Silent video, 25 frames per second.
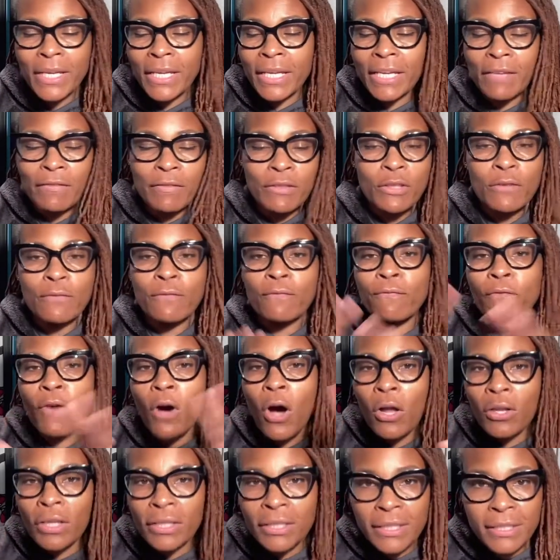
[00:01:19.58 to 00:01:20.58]
even the
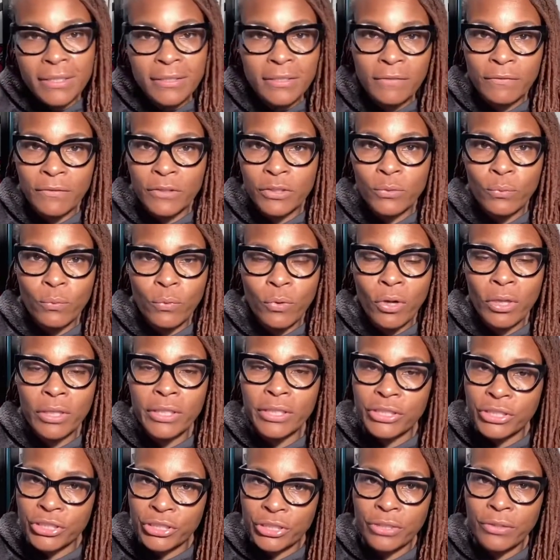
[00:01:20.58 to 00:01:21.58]
fallenness of this world
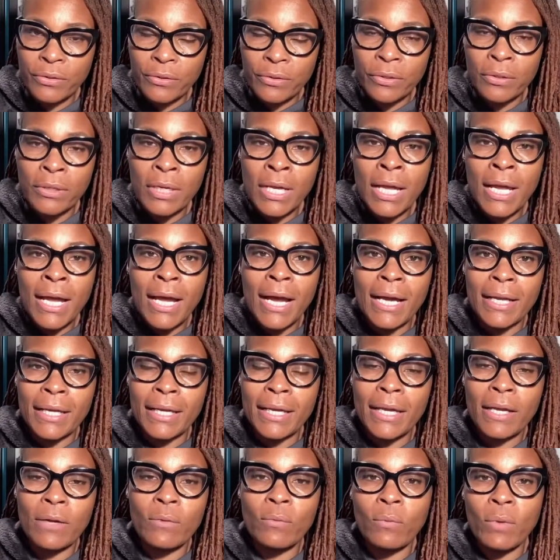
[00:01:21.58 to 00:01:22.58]
in general. I
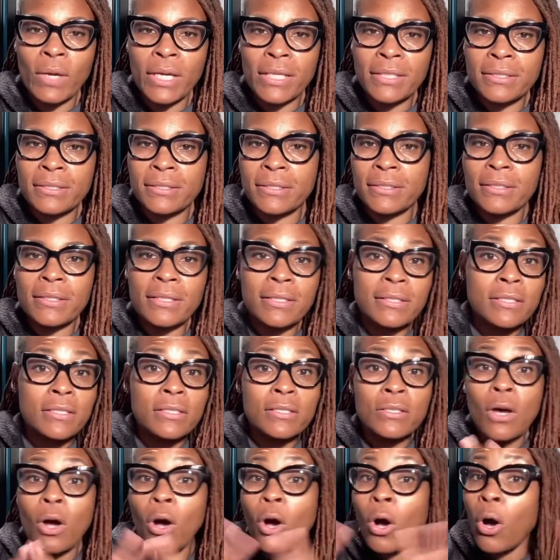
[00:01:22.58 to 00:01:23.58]
can't wait till this
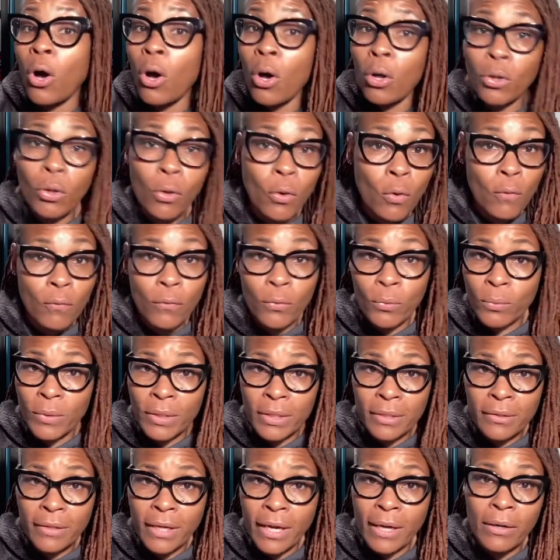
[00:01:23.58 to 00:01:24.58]
is all over
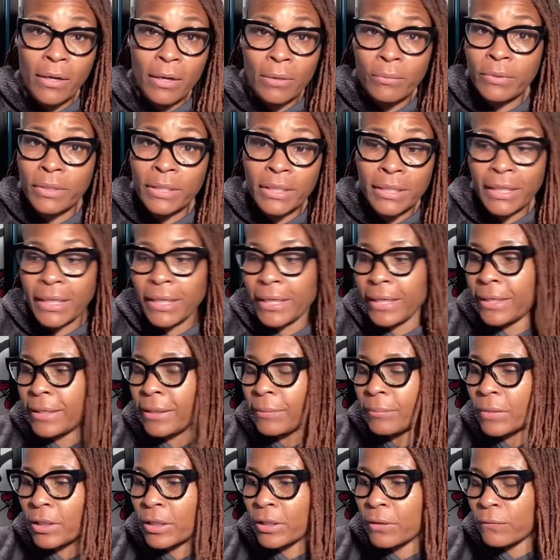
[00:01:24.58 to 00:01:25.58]
with. I really can't.
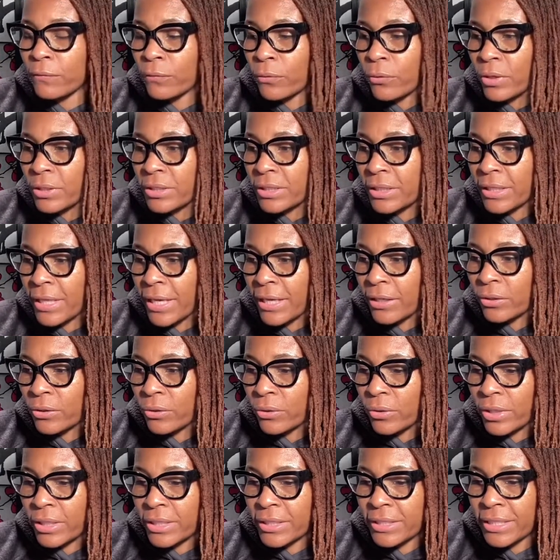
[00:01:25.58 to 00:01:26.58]
I'm looking forward to that
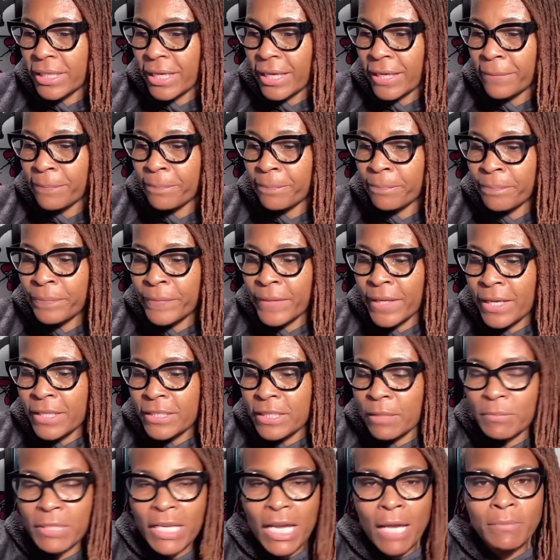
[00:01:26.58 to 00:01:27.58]
glorious day.
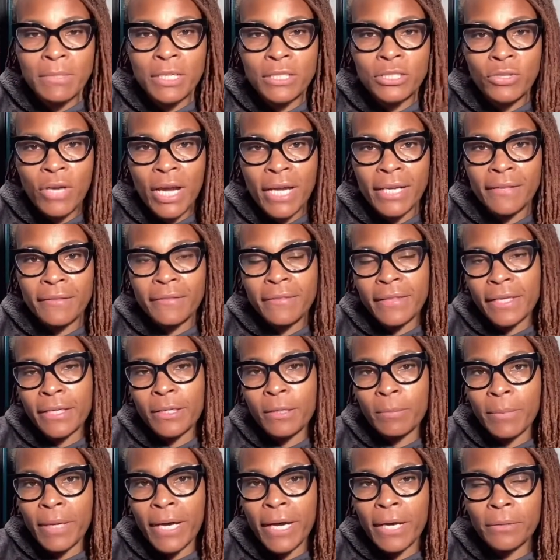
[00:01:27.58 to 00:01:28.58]
Sometimes I try to think
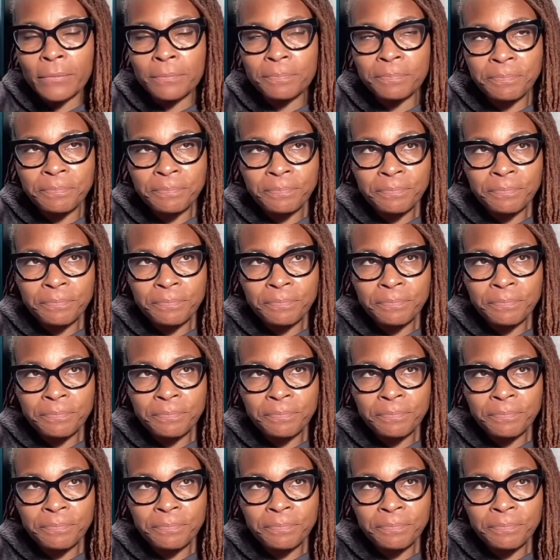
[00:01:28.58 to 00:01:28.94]
about